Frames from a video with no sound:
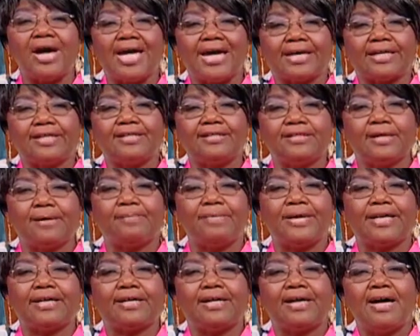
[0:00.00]

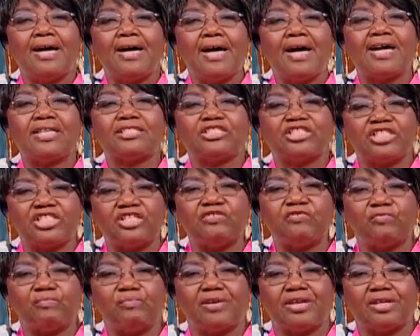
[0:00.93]
Economic
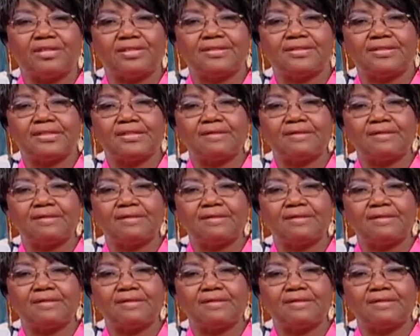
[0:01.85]
Achievement.